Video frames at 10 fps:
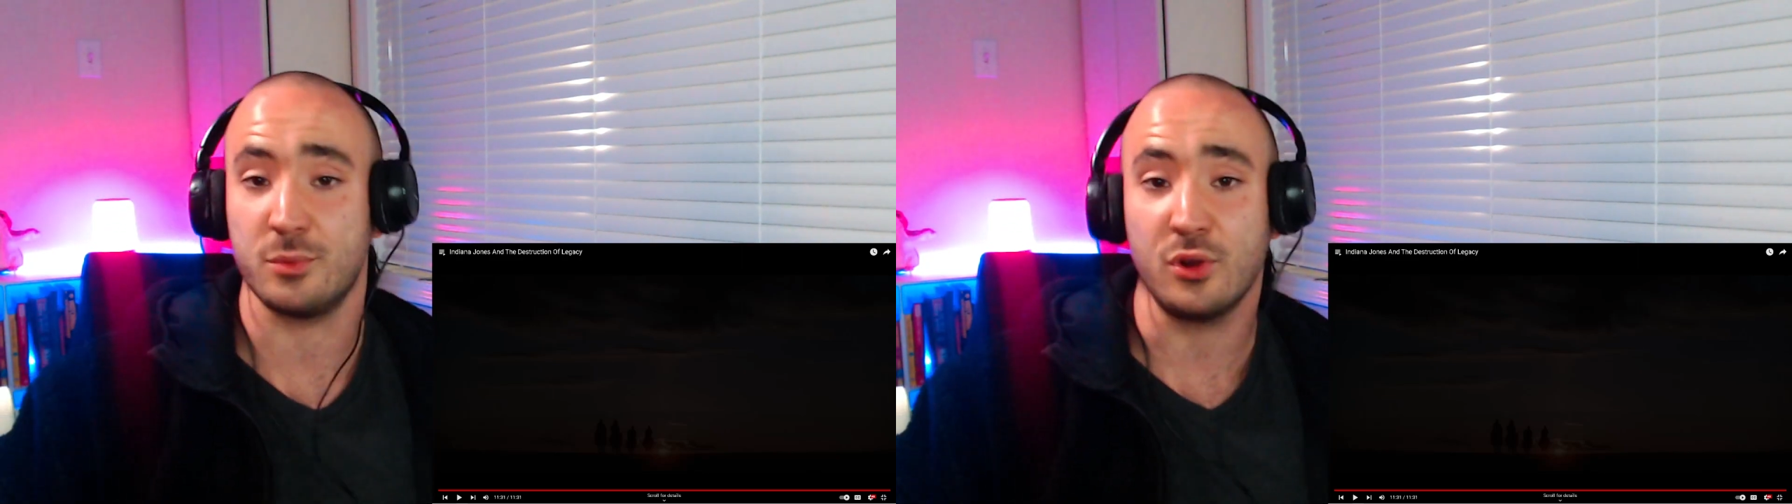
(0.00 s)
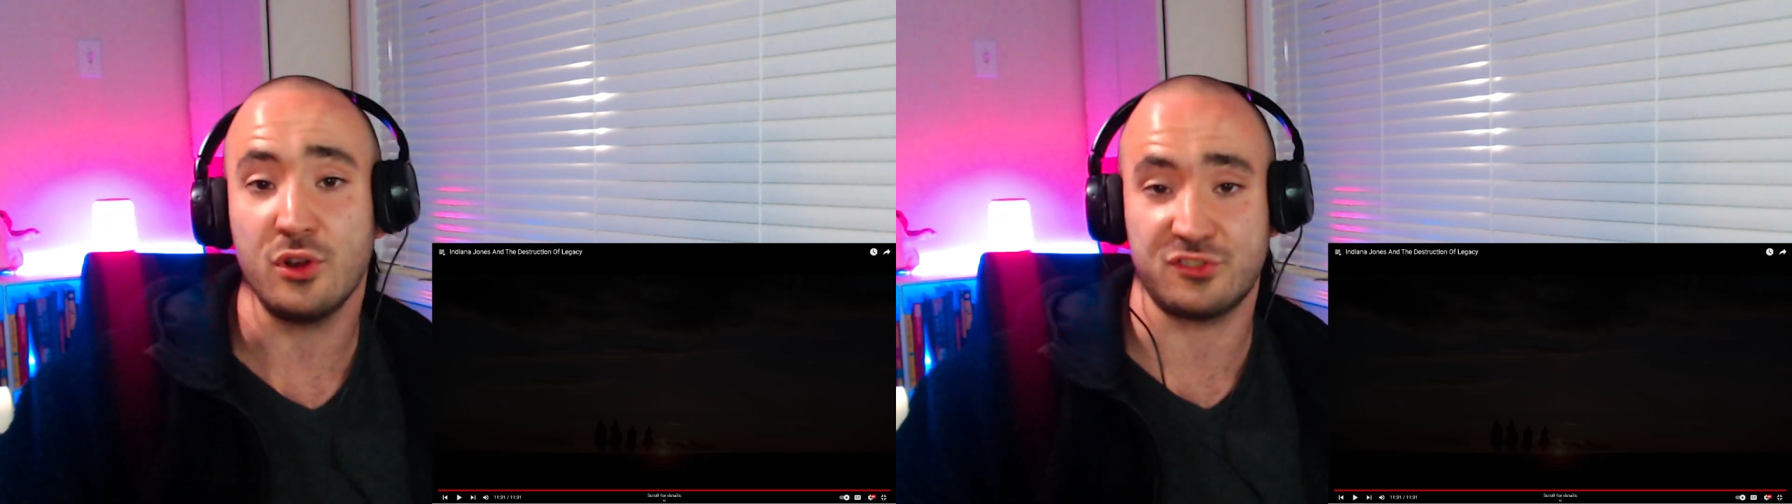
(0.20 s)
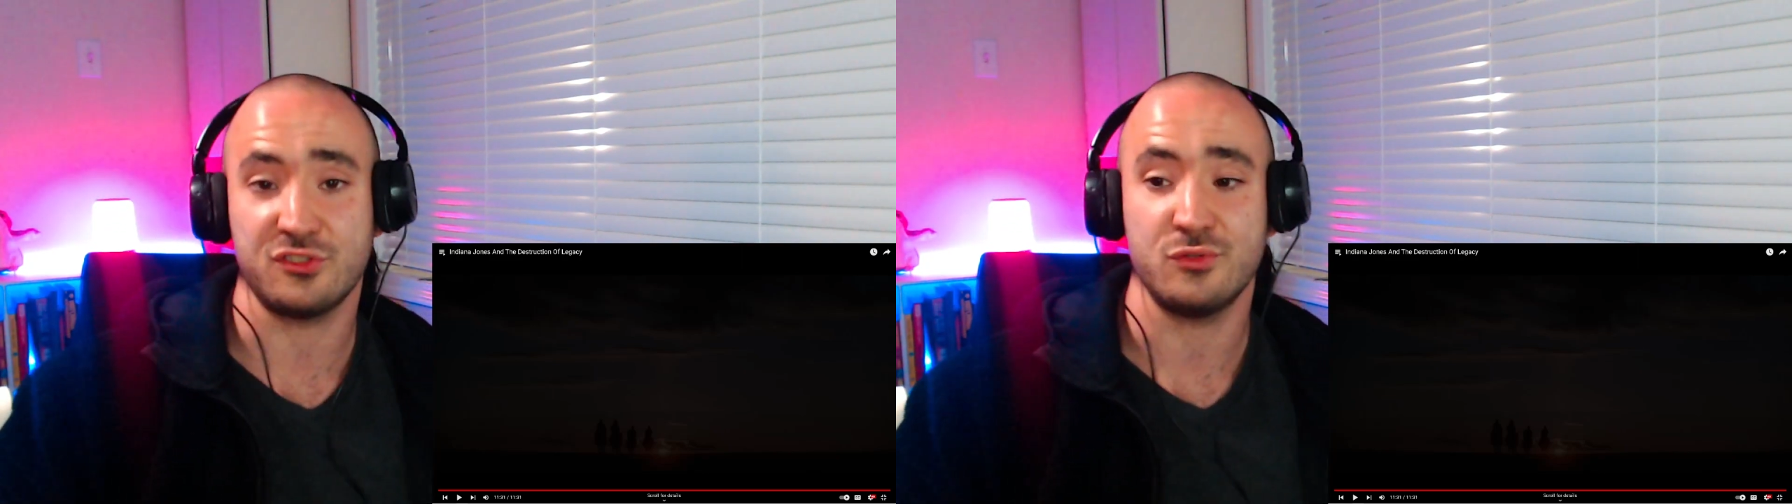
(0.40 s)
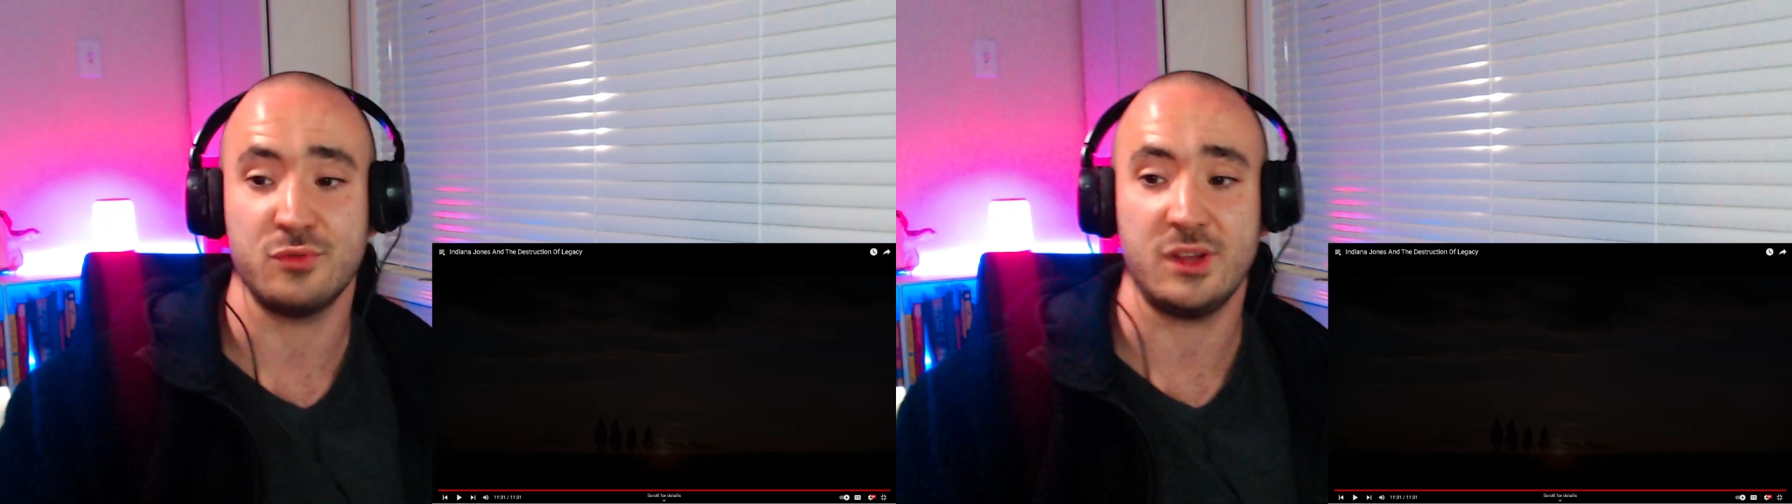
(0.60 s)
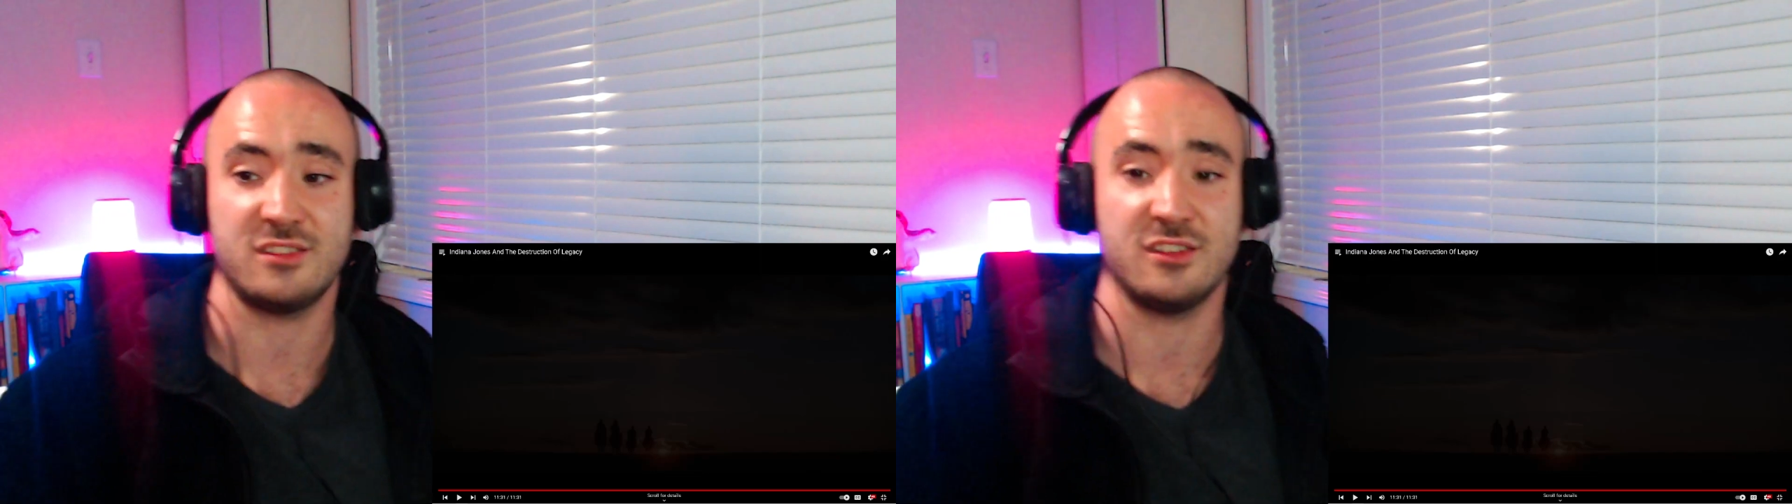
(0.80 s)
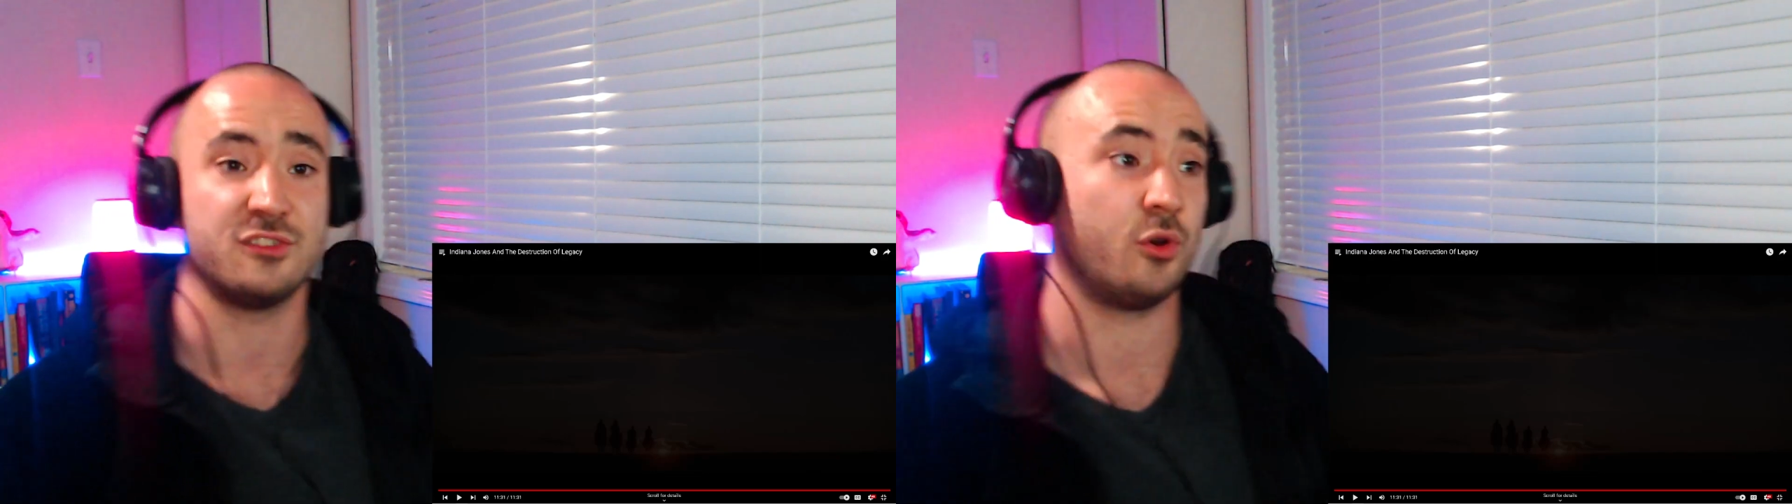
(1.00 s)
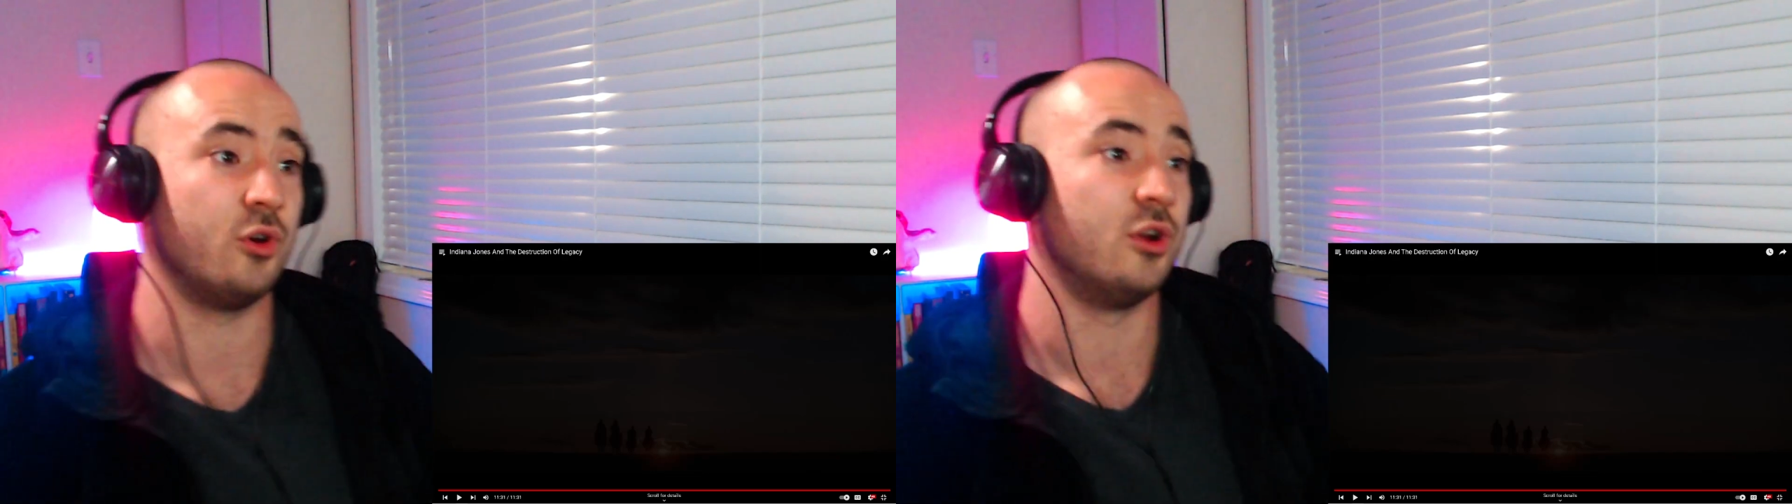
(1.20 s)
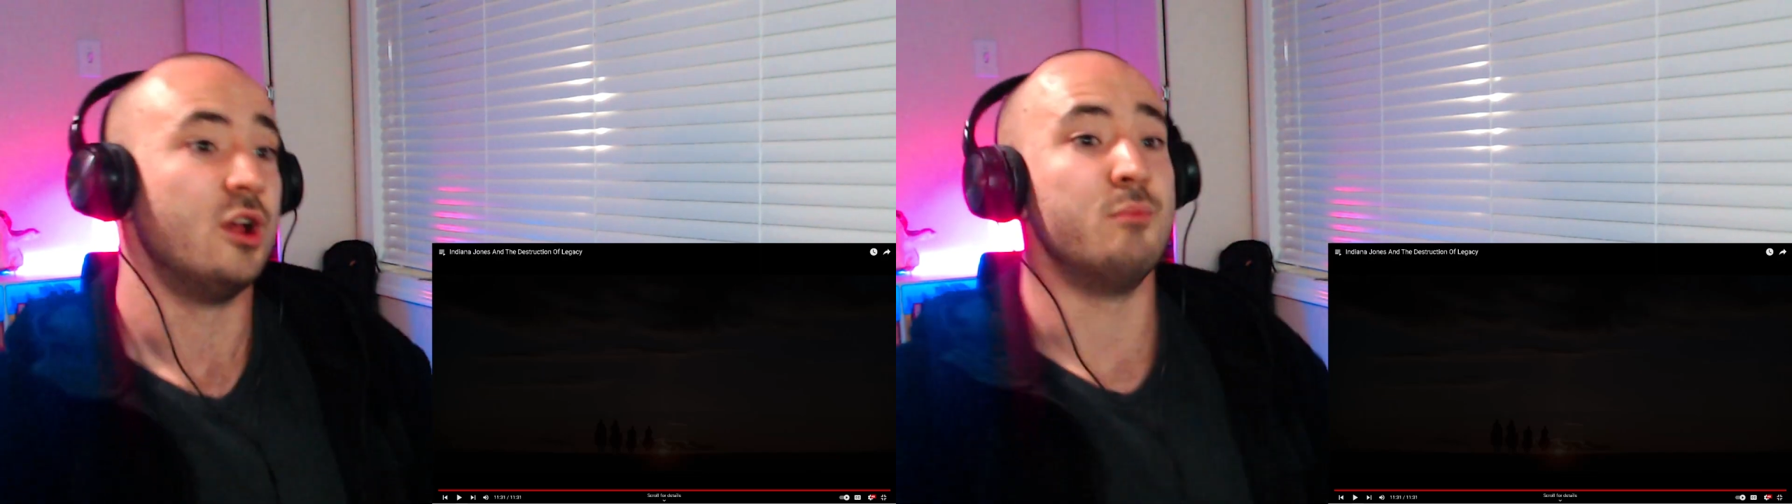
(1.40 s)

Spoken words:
personal reasons or